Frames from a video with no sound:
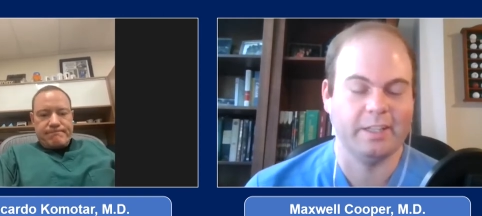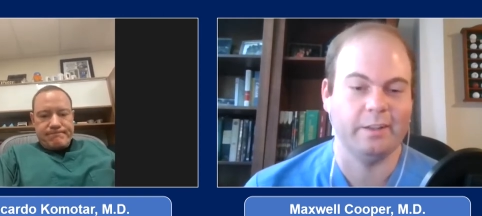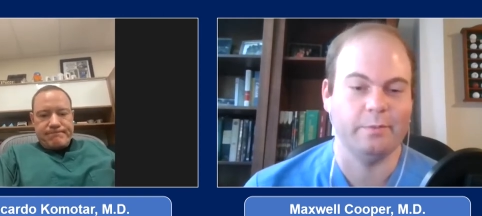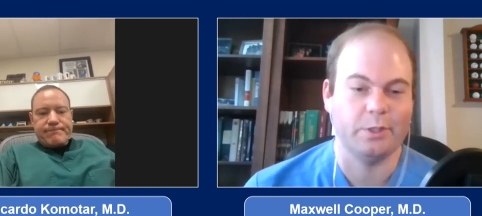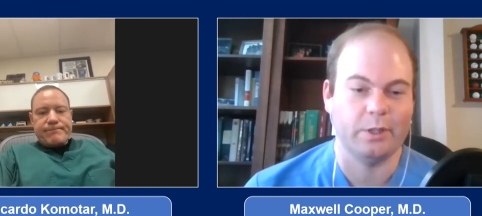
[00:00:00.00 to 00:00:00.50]

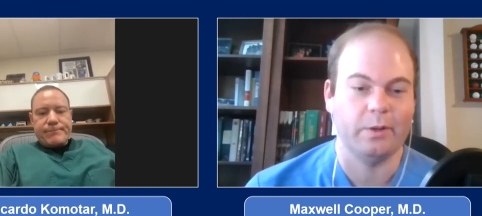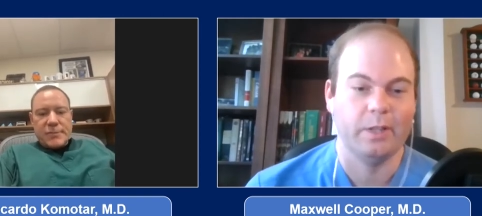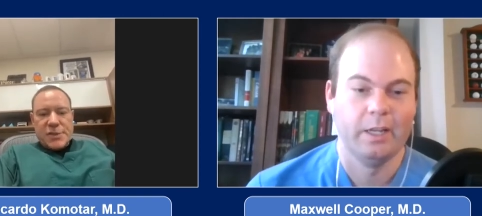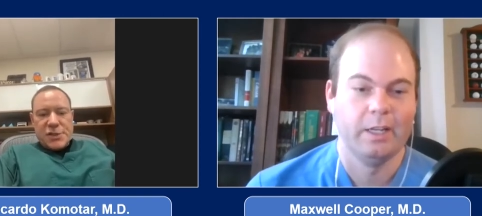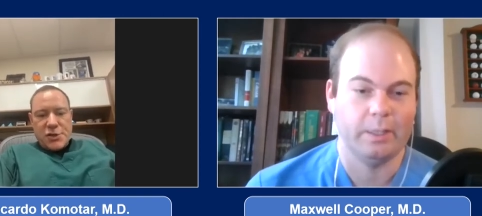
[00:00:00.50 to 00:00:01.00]
Speaker 1: um, so
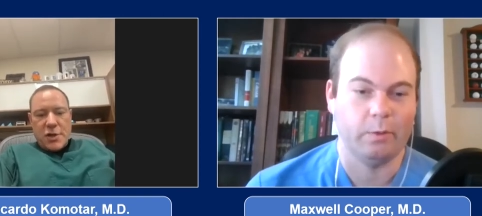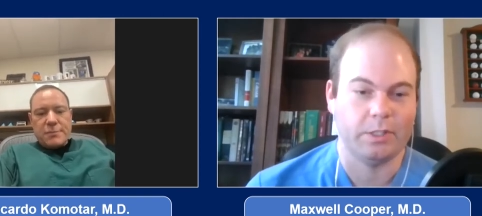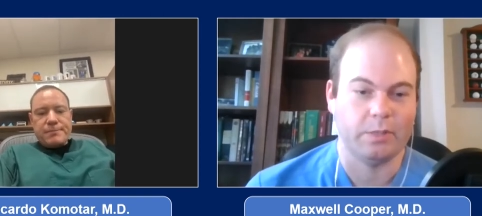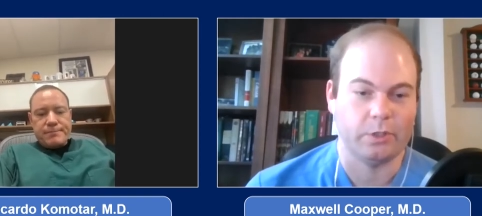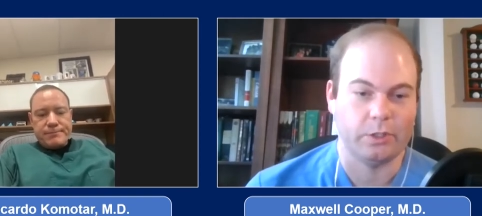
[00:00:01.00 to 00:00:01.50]
they want
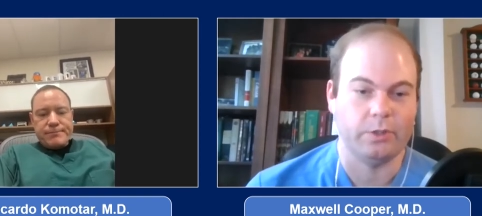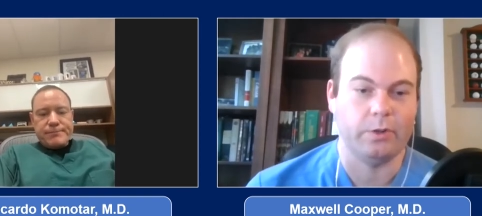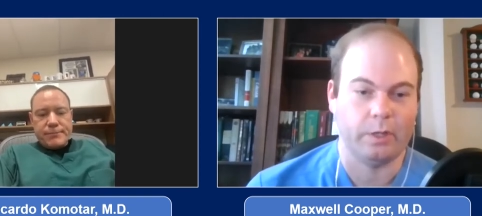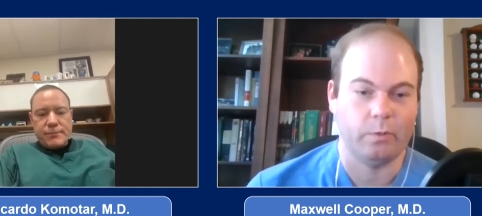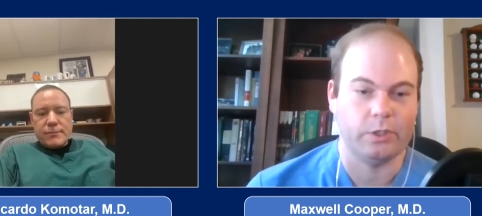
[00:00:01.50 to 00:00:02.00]
to see what you're
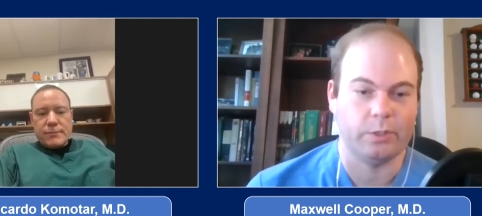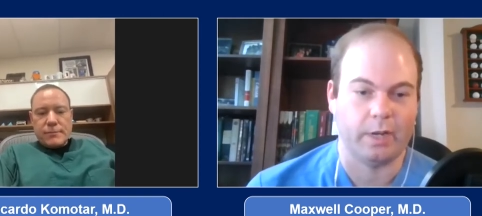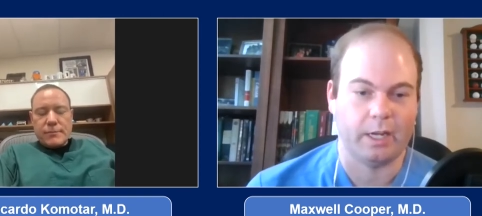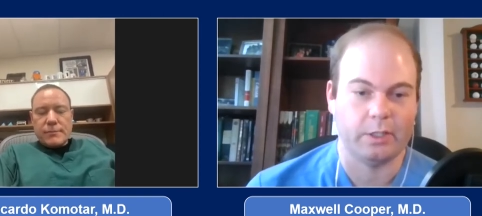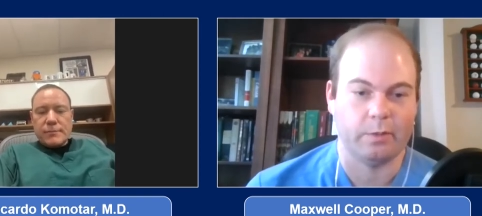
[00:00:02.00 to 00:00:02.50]
doing, what you're
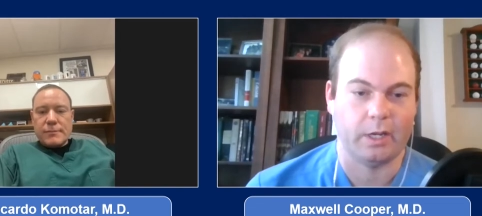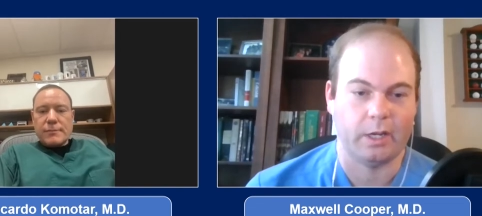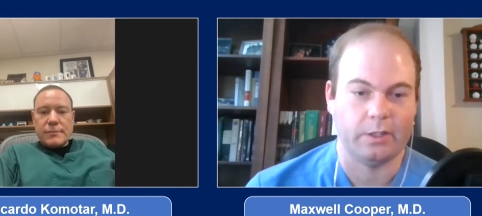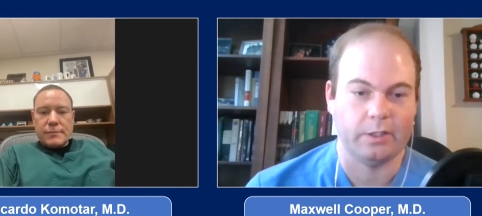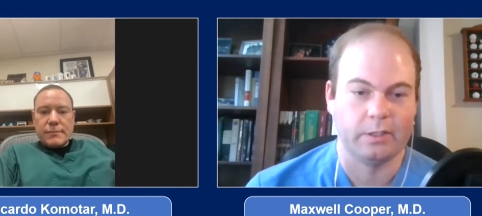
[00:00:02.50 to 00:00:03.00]
passionate
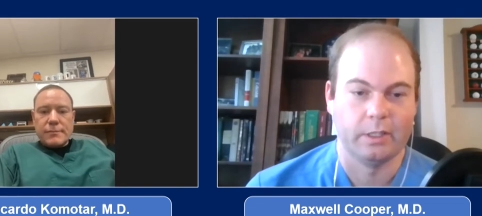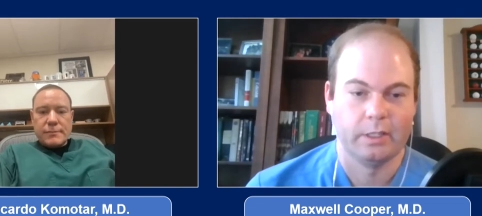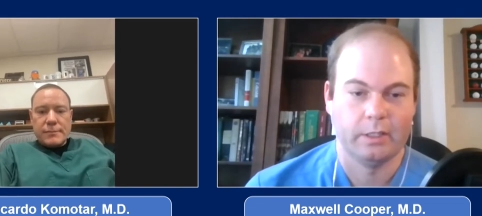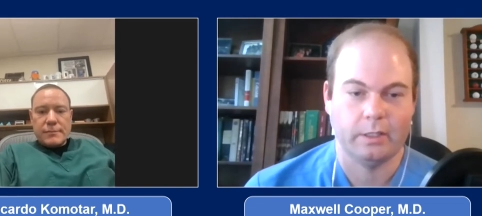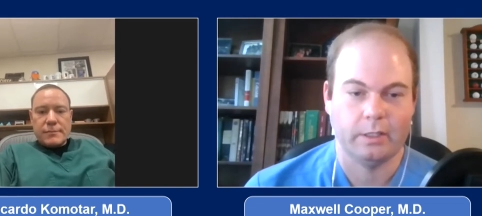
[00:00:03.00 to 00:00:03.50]
about. And
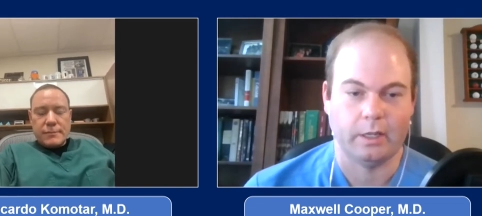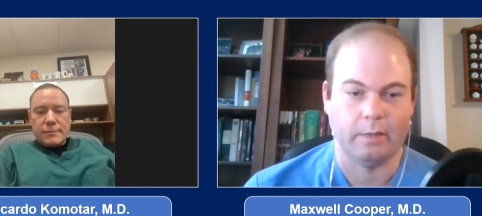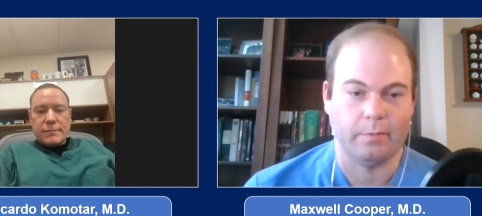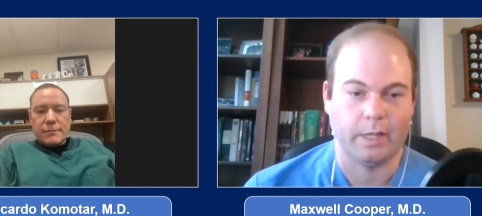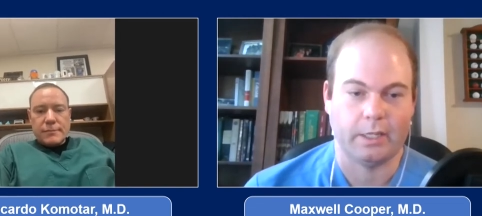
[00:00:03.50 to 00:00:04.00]

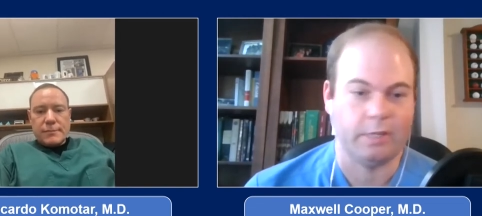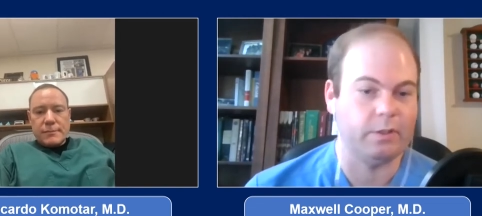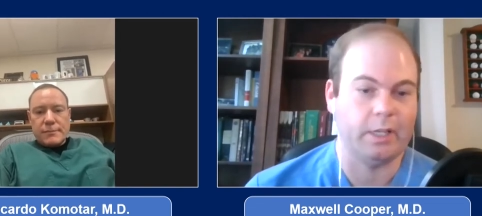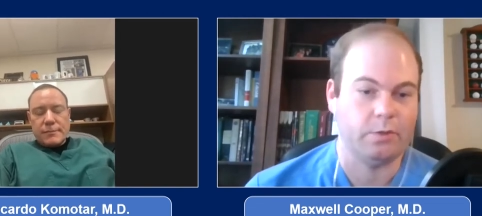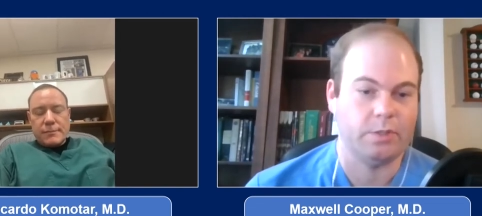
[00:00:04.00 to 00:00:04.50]
um, that could
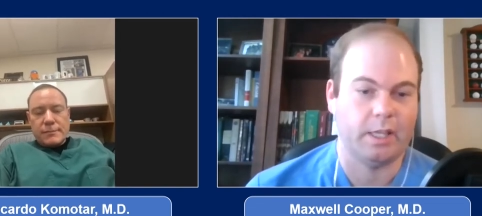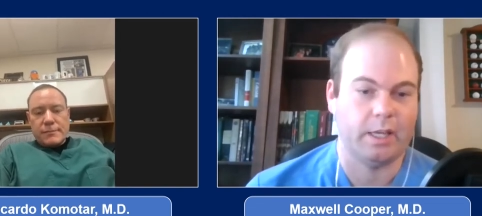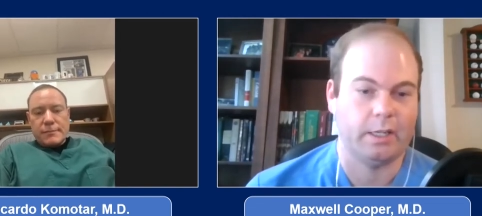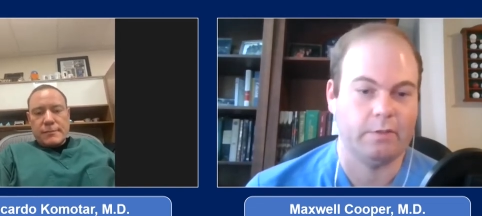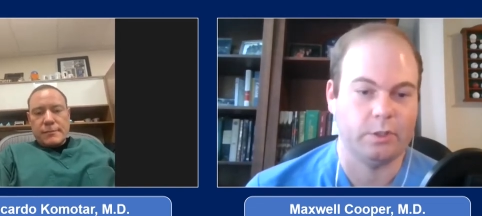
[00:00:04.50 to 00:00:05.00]
even, like you said,
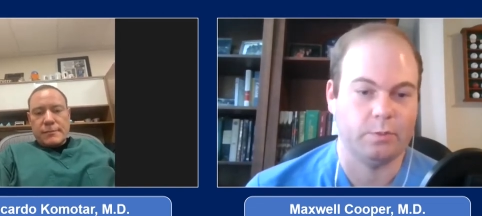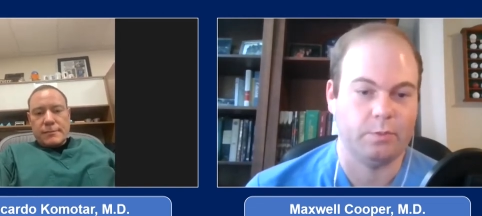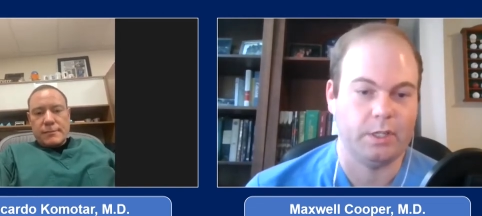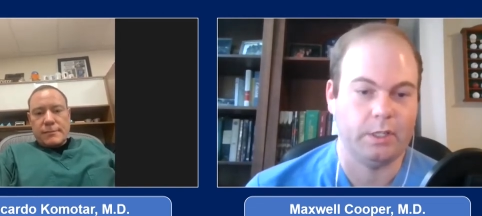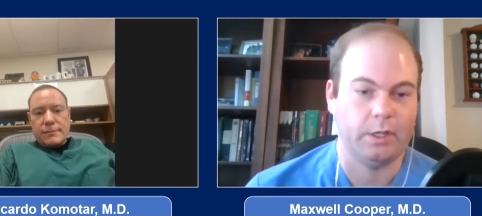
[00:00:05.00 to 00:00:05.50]
that could even just
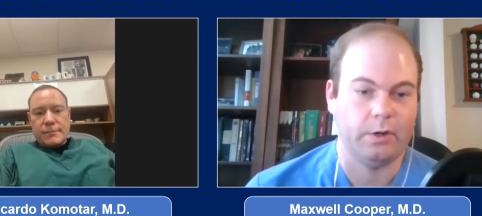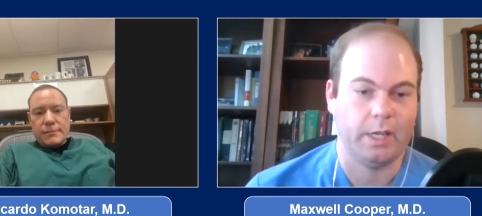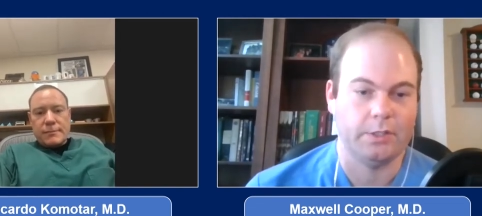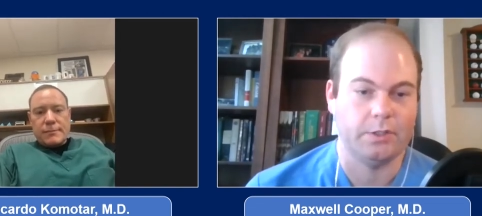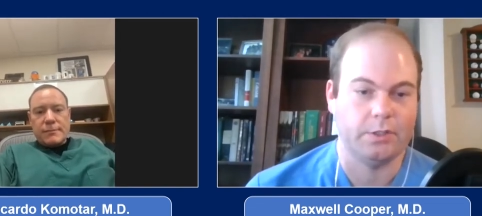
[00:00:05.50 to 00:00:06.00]
be, you know,
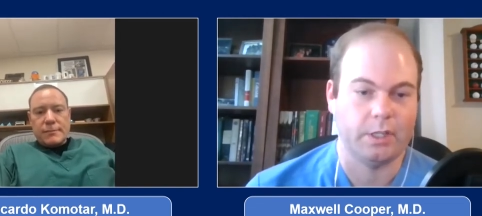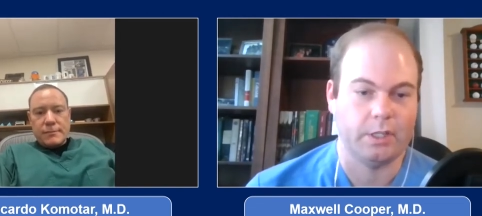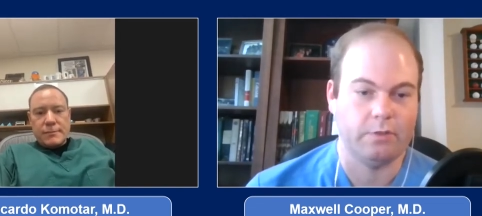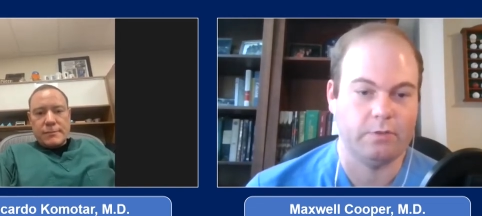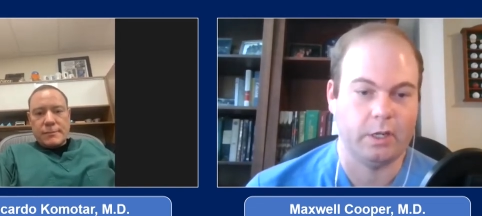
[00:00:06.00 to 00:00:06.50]
cases that
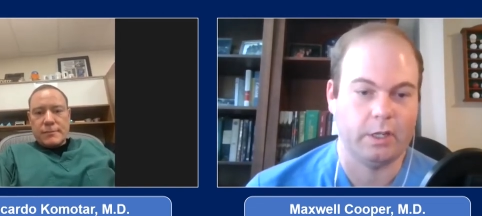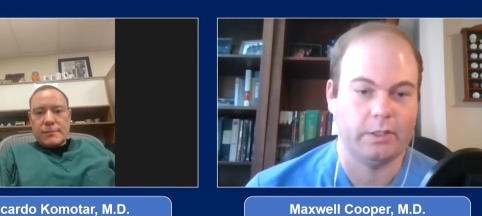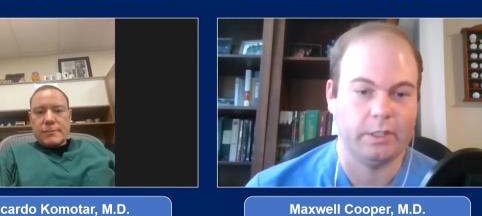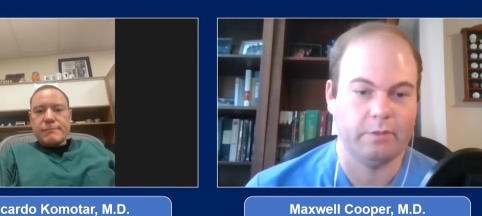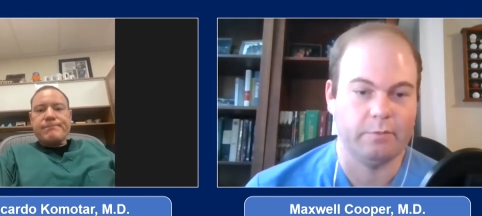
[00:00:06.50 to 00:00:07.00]
you've
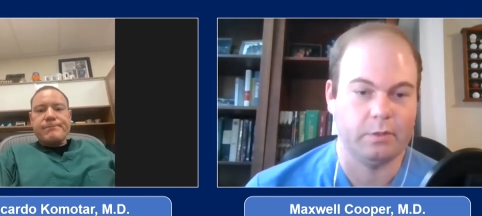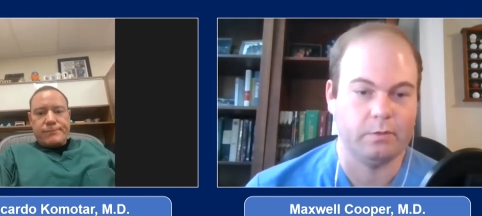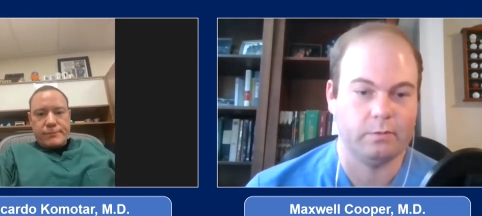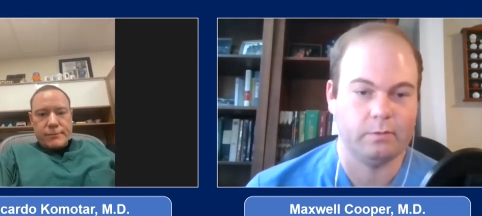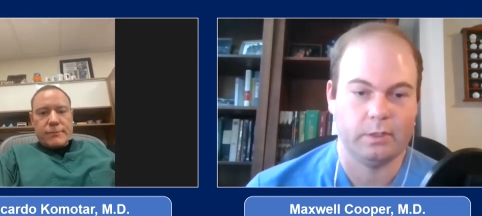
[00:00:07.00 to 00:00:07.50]
done that have
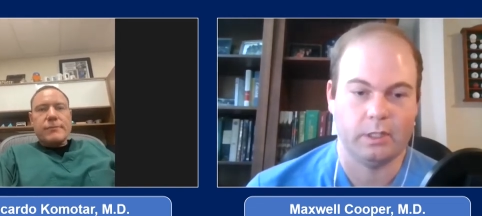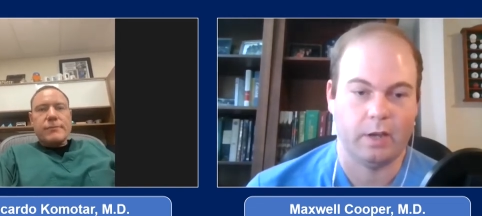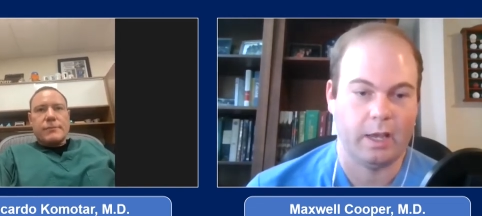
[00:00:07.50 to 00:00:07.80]
been, you know,